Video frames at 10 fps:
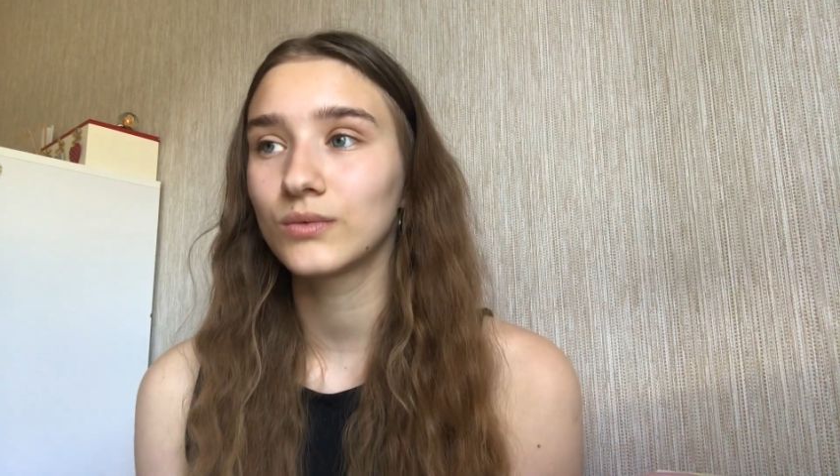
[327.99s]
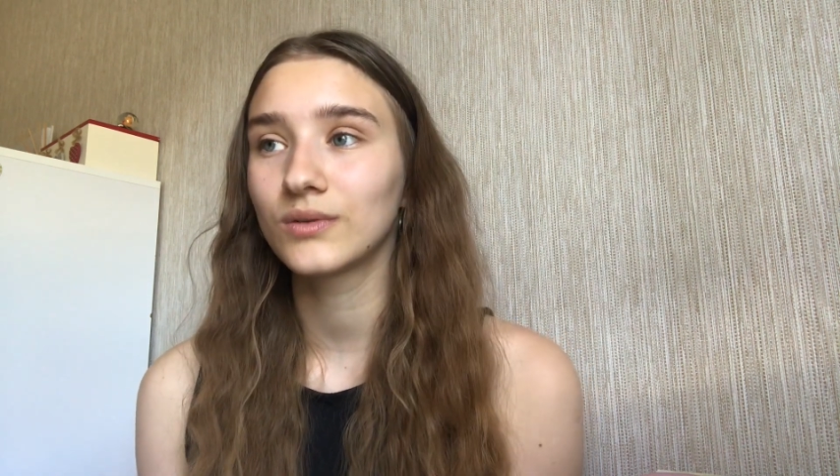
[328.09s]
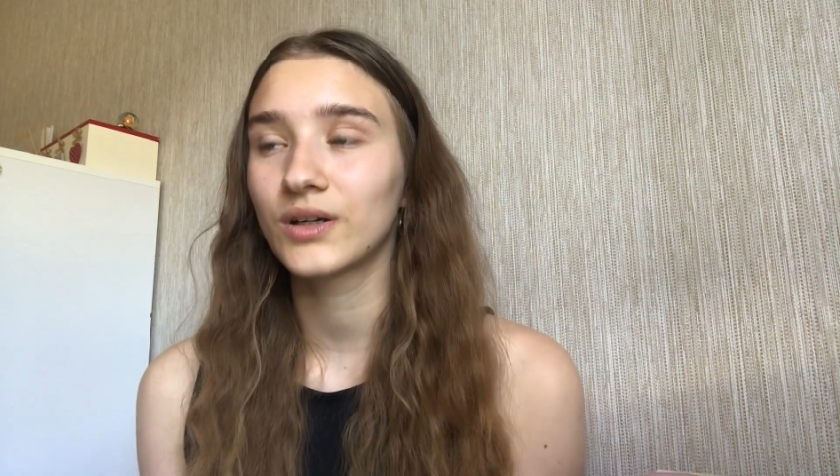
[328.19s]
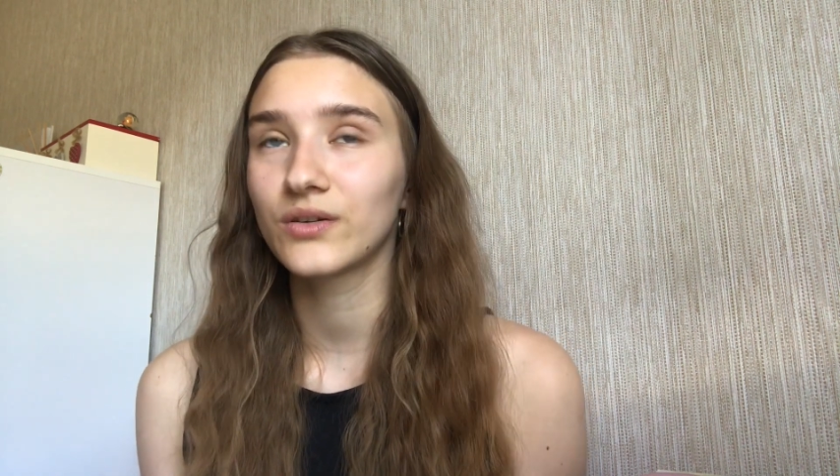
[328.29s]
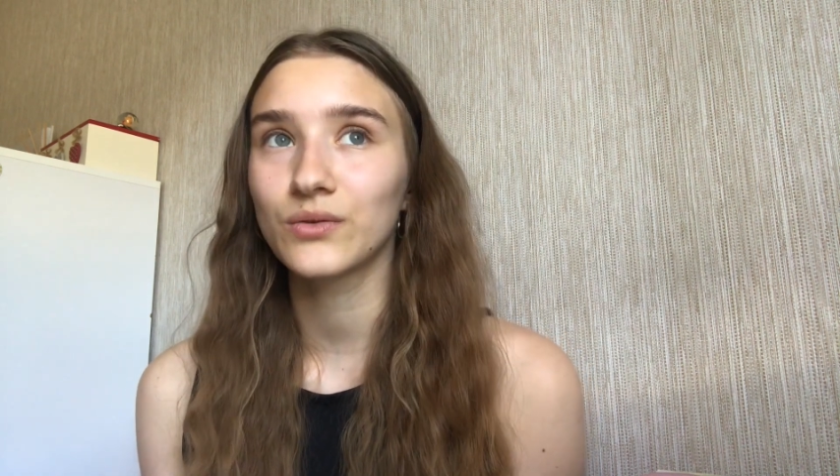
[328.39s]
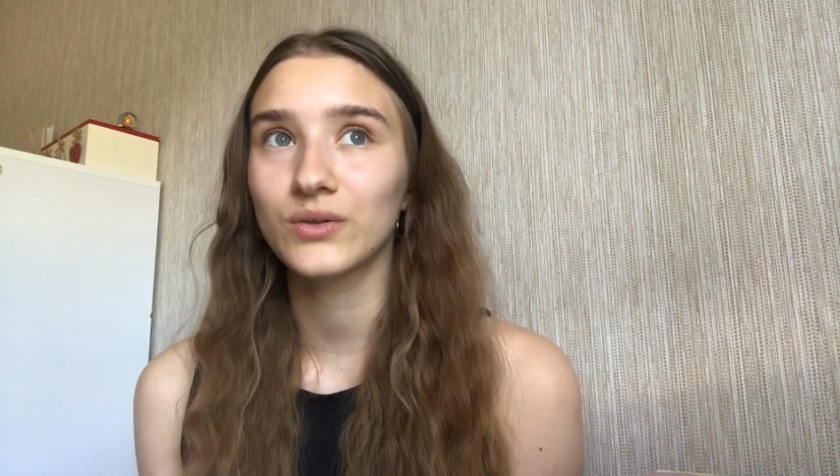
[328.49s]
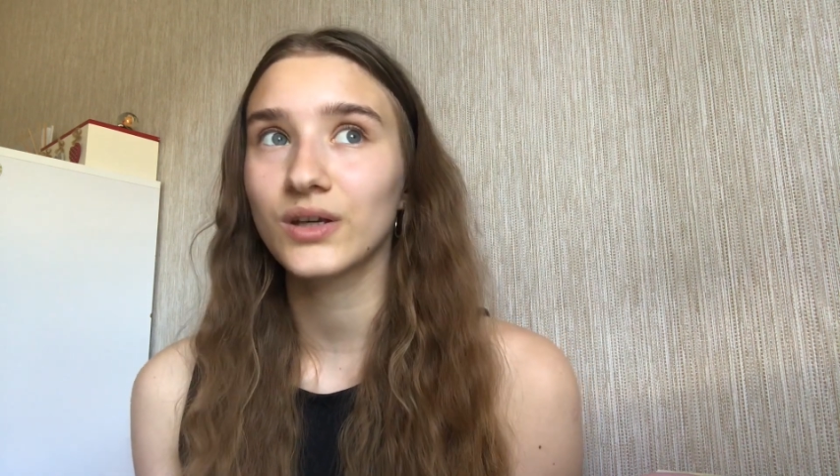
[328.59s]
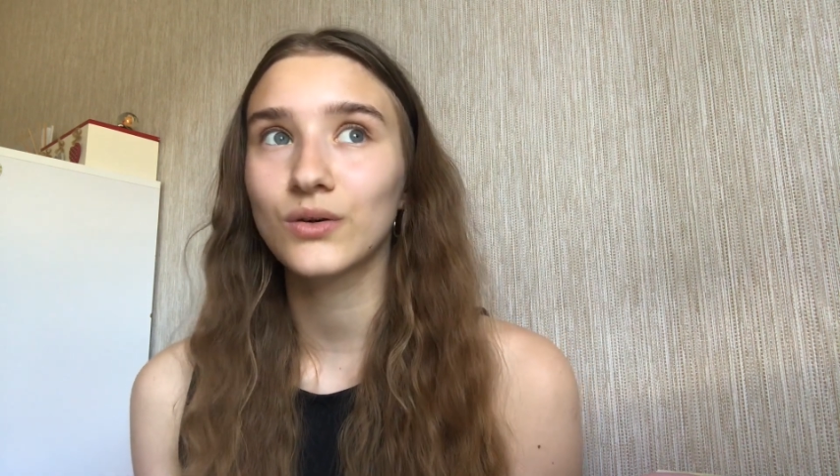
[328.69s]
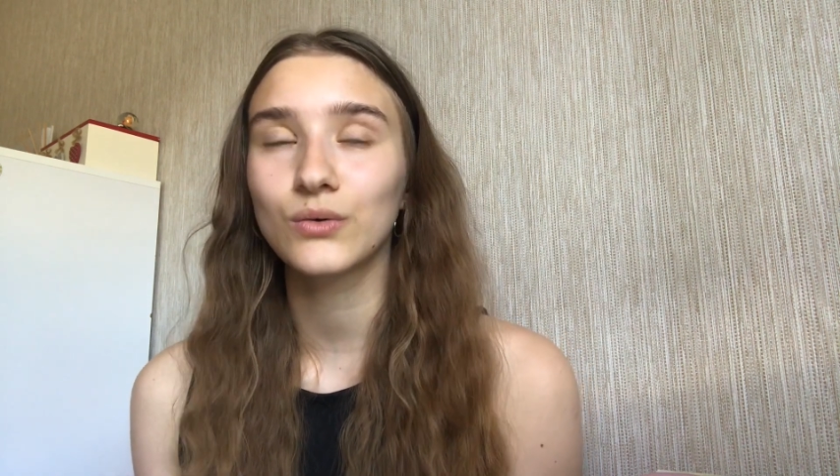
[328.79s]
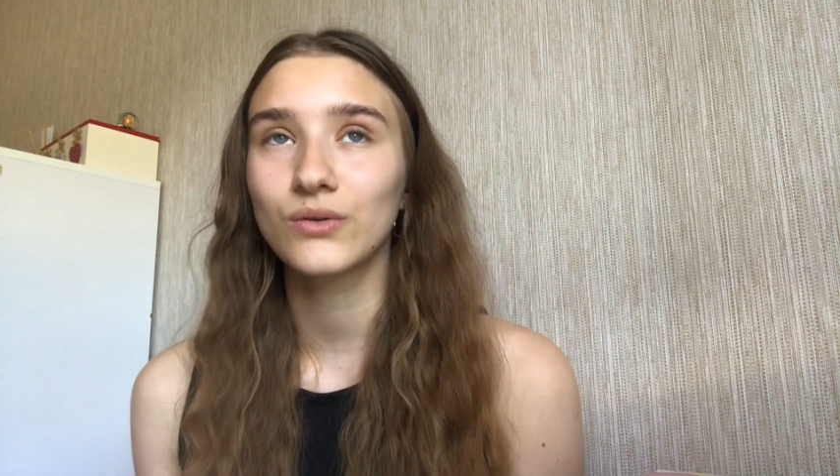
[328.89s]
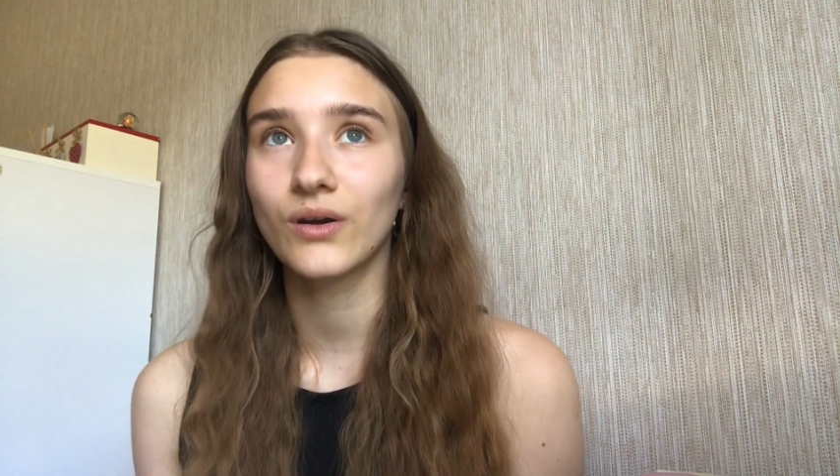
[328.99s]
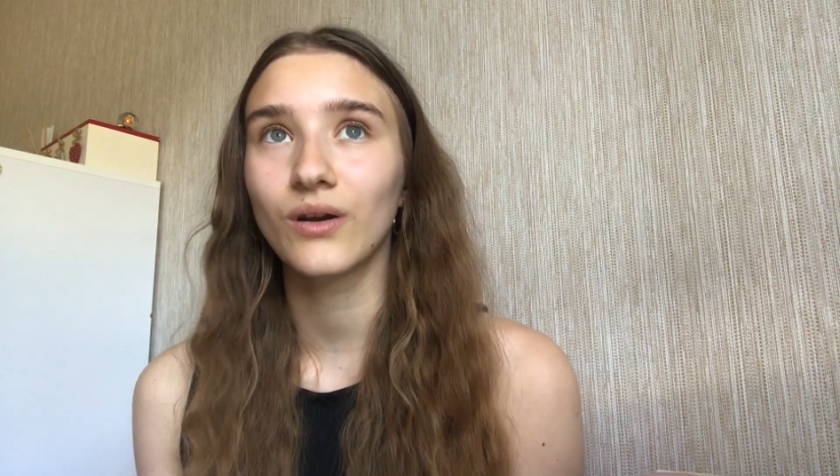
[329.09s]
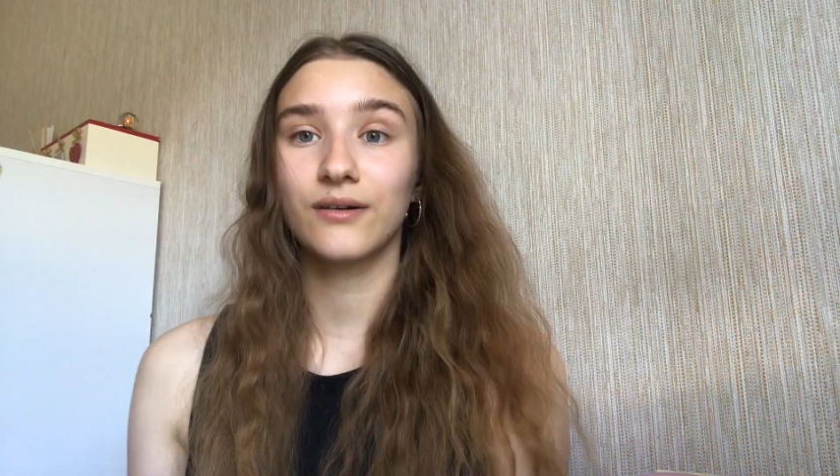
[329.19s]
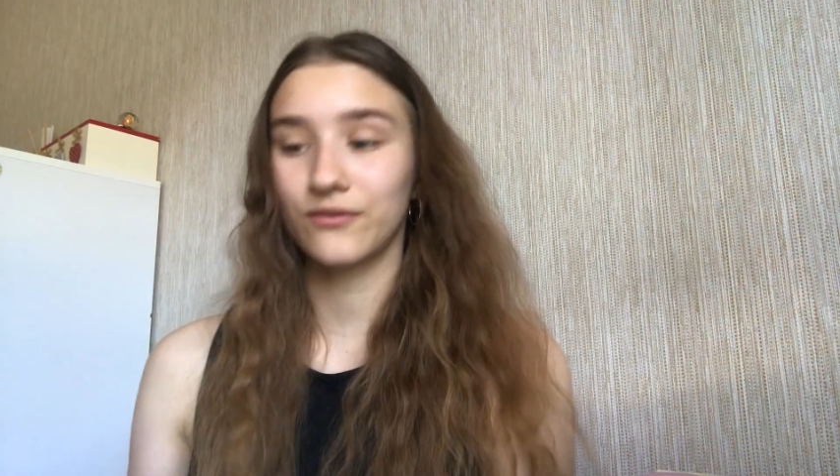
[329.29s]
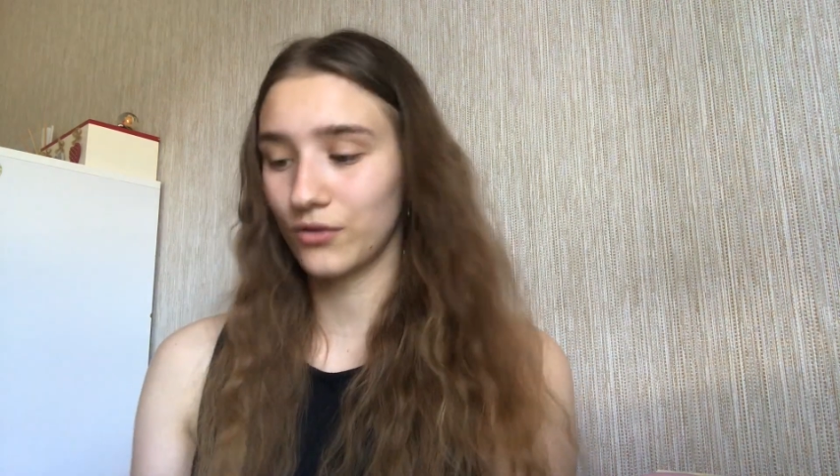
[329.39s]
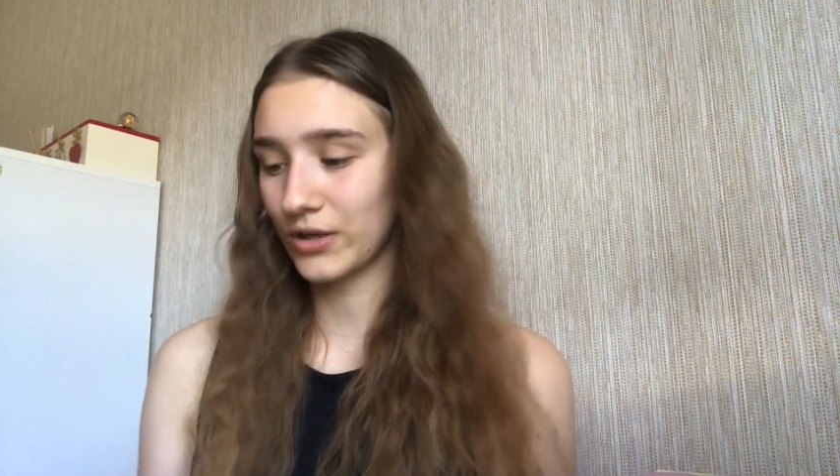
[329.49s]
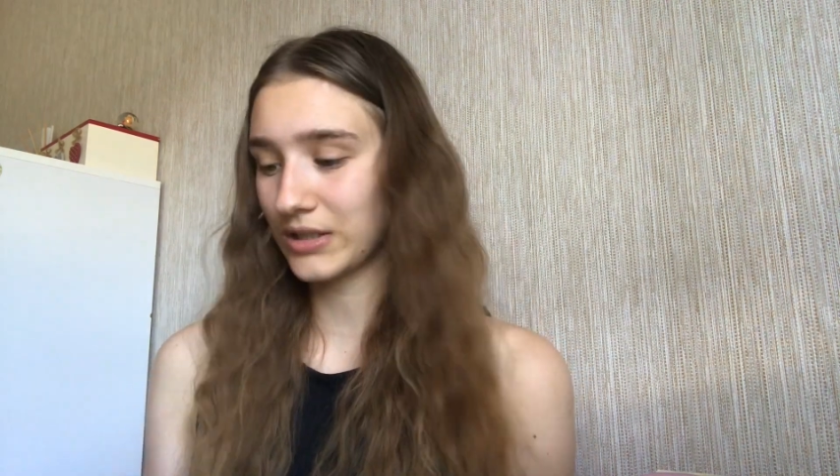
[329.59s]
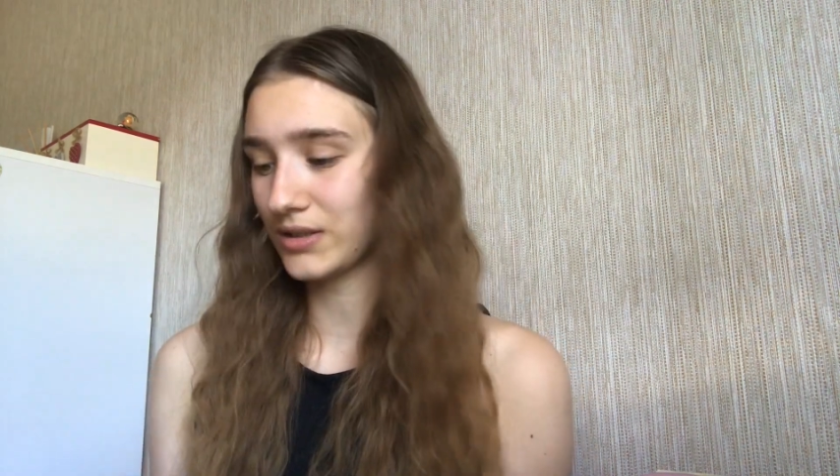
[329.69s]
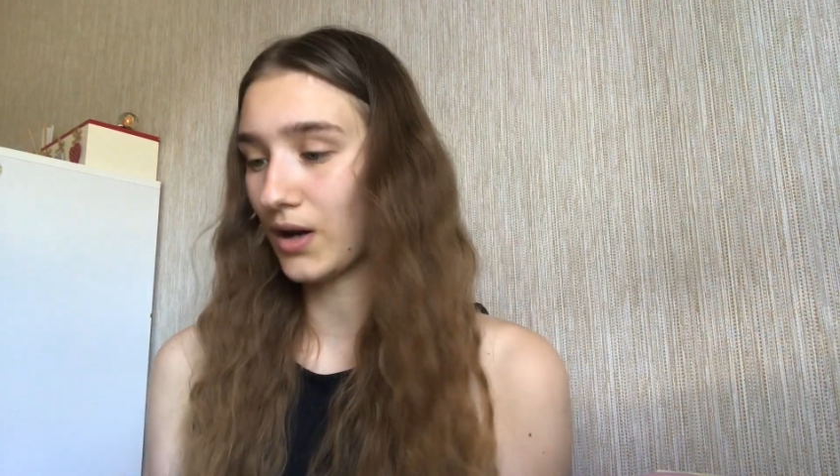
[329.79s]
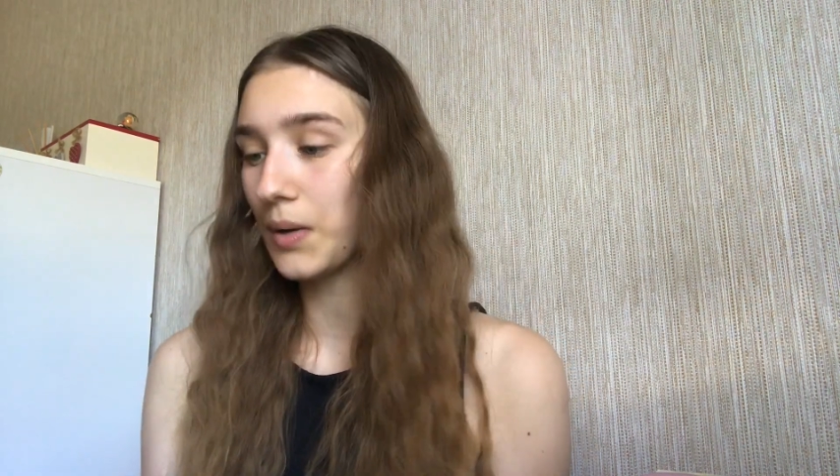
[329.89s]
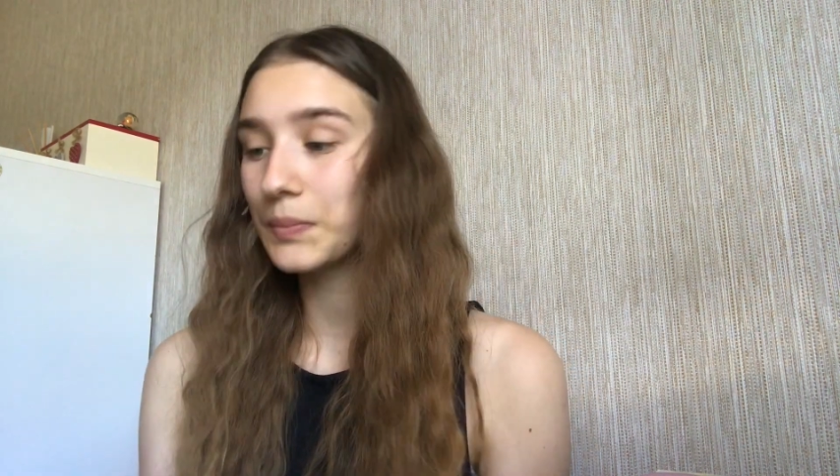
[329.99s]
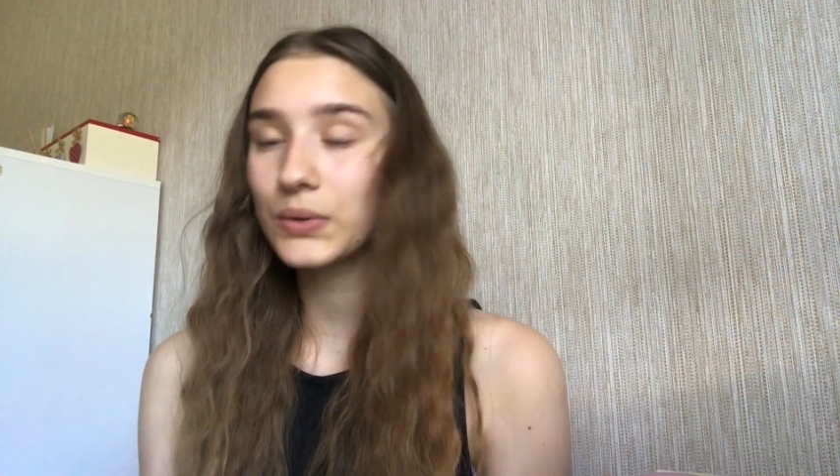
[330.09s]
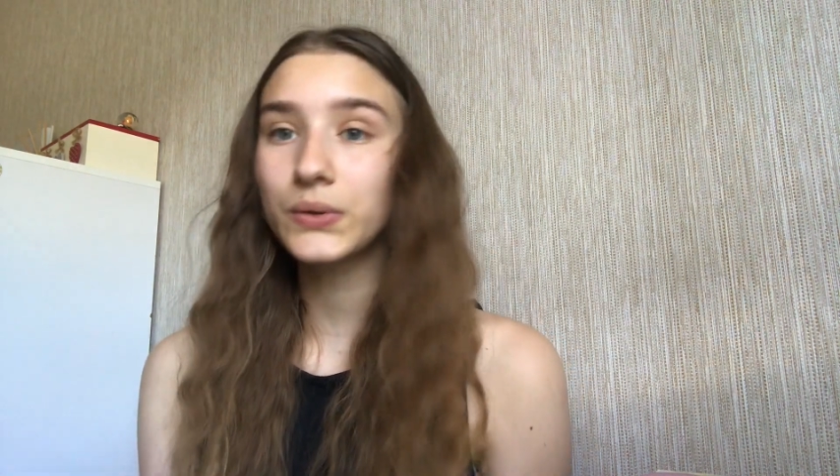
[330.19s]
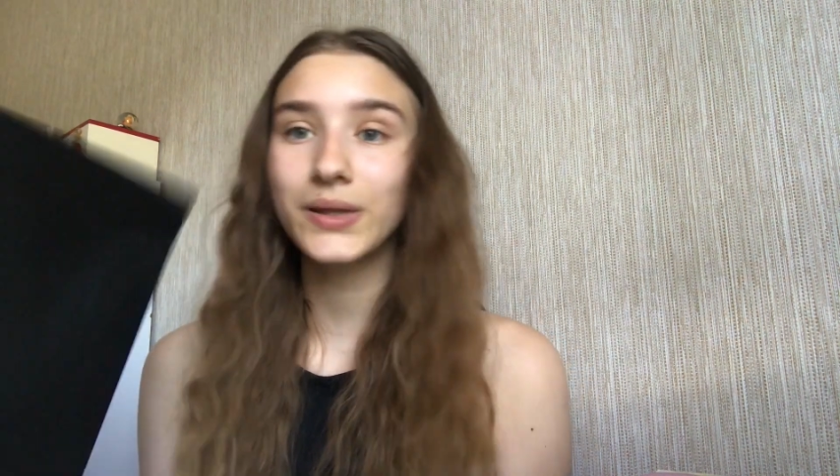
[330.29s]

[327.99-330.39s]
I don't know what they're called though. For example,